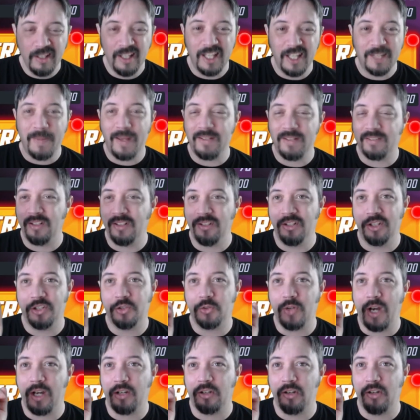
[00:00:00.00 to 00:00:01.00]
it's basically just
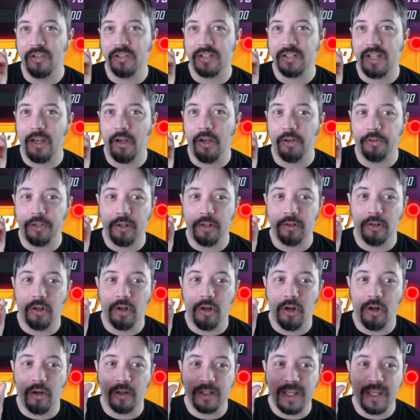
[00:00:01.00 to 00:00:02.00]
Striker on this guy all day
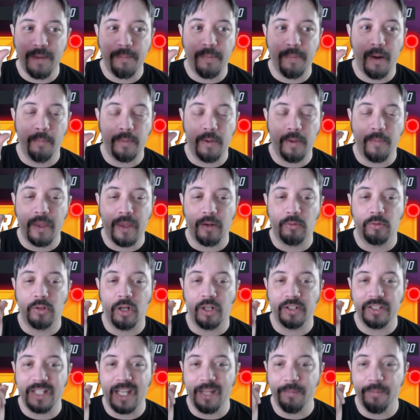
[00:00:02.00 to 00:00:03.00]
long, keep pumping up that
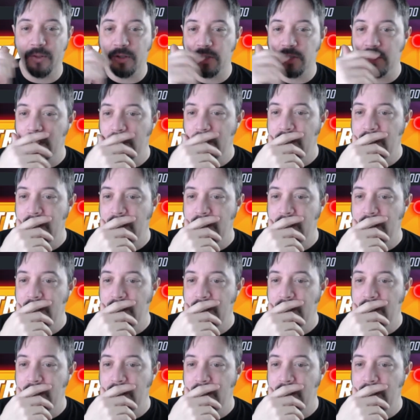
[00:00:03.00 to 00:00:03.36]
raw damage.